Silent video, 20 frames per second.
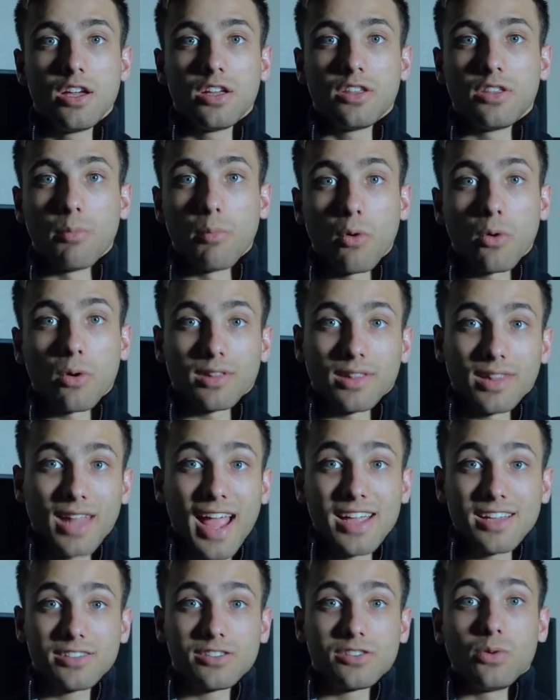the more
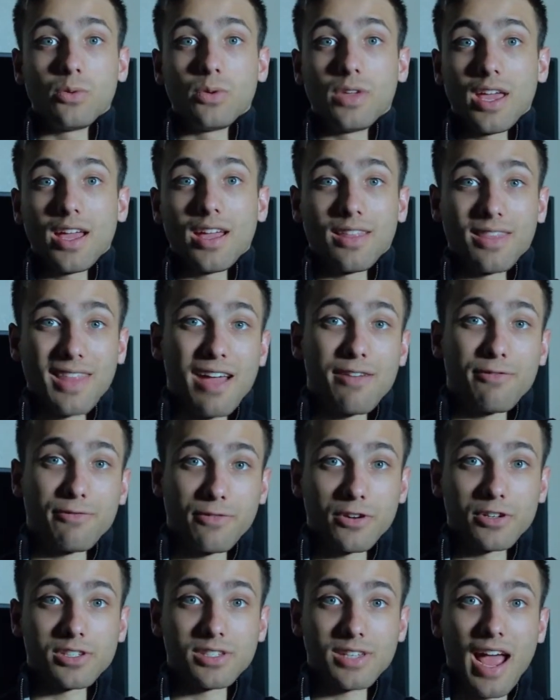likes you get in that
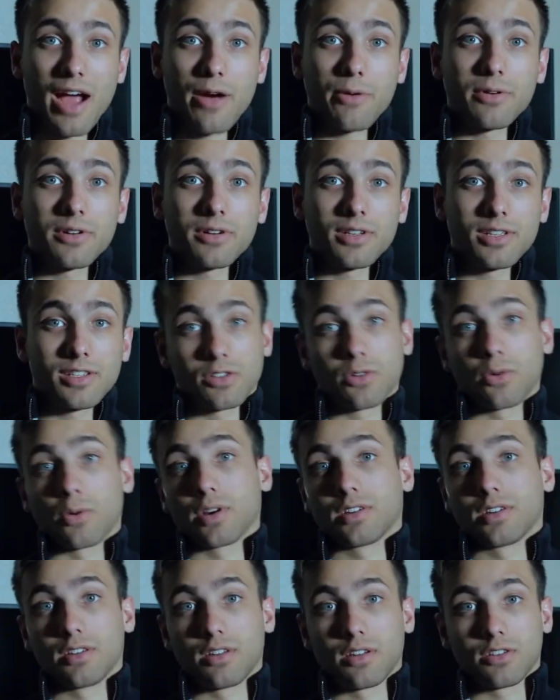first hour is
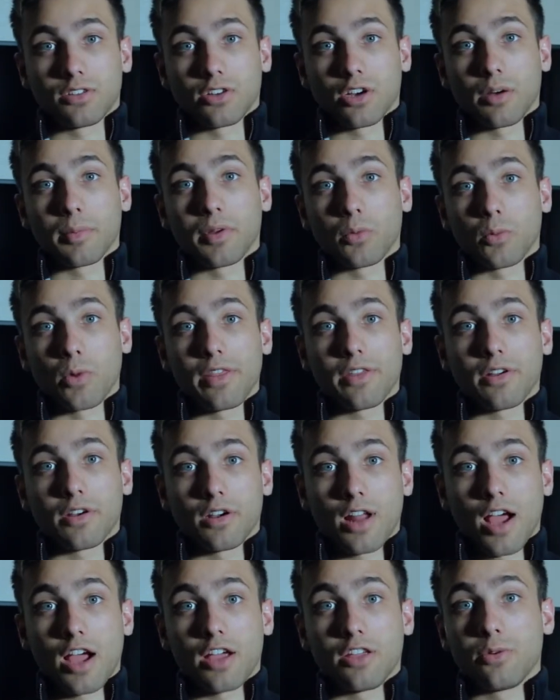going to determine whether
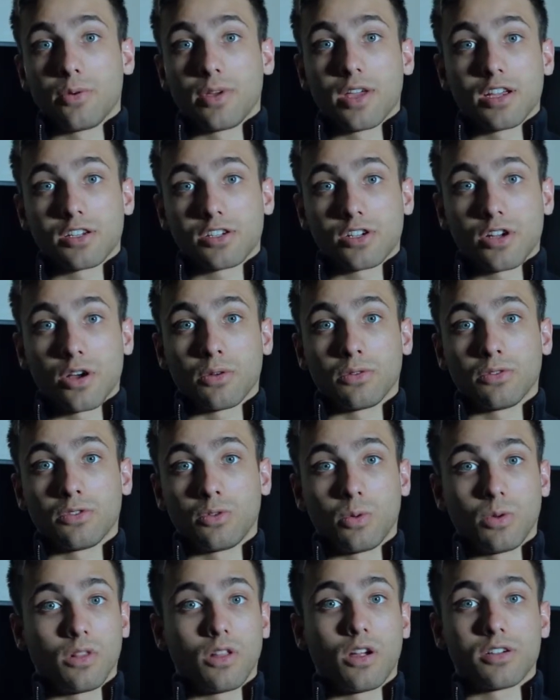or not you get shown
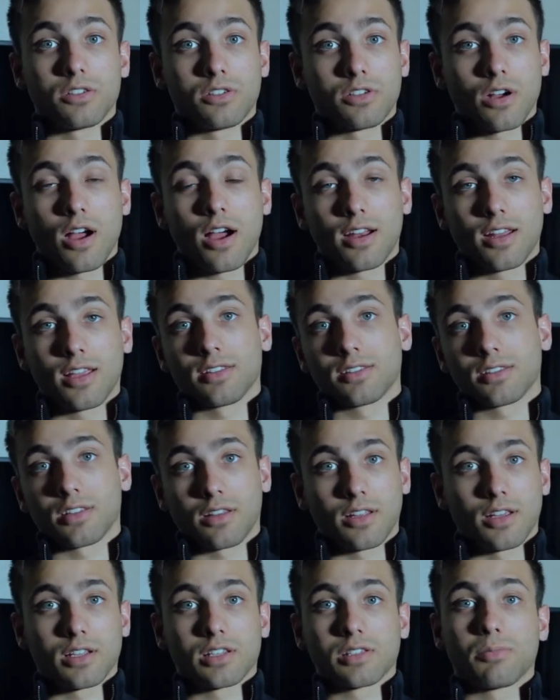to a larger audience
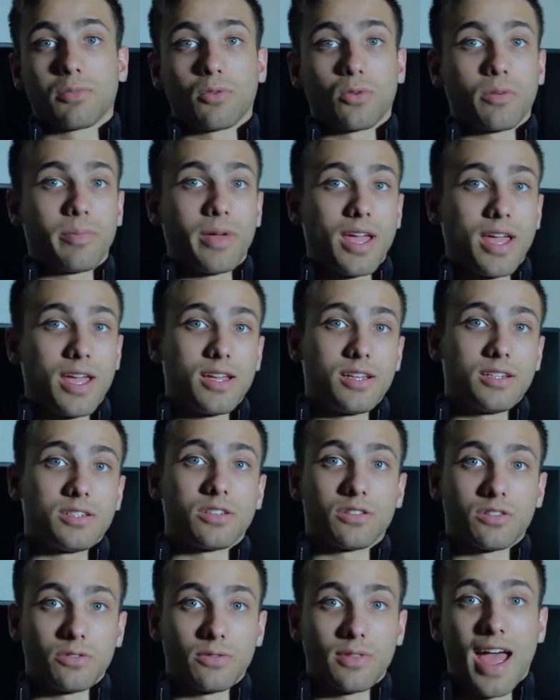on the explore page
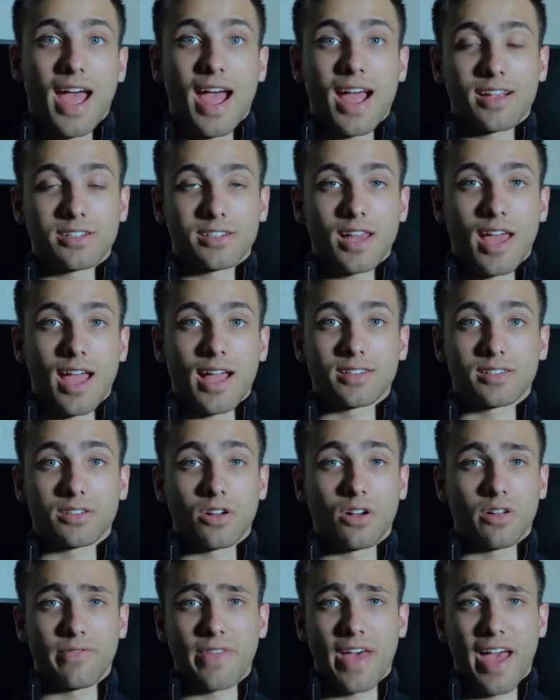and through the hashtags and
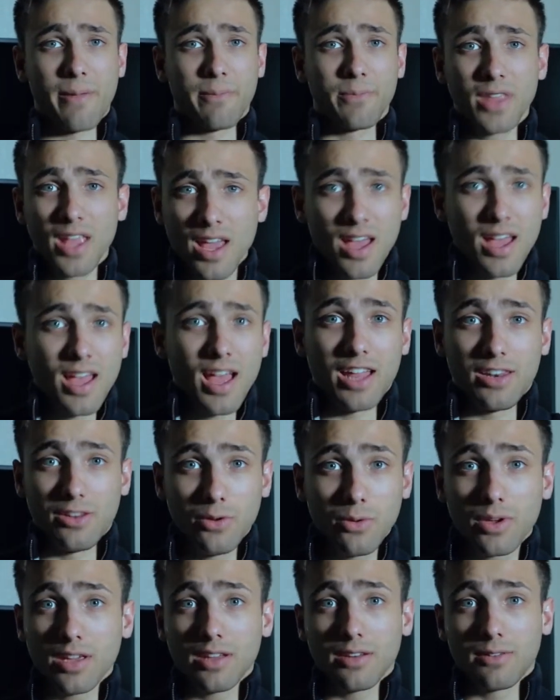all of that. And
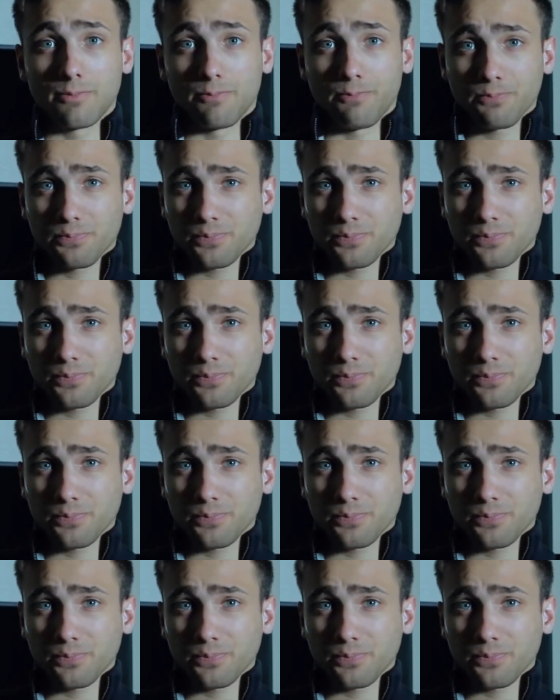you can